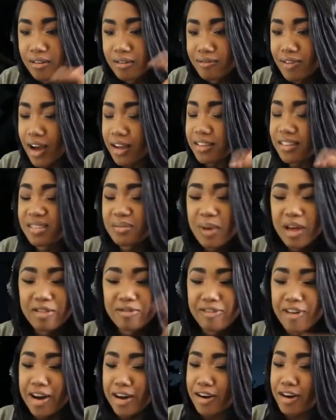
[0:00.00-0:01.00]
Fuck this
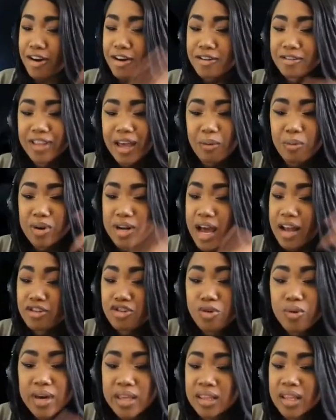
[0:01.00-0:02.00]
motherfucker! Like, we're not
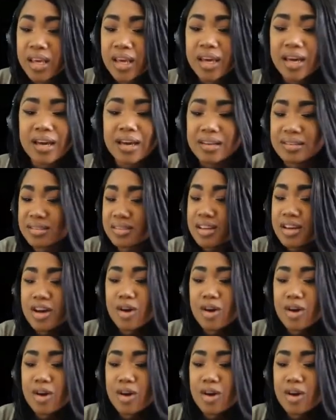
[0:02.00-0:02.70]
doing this!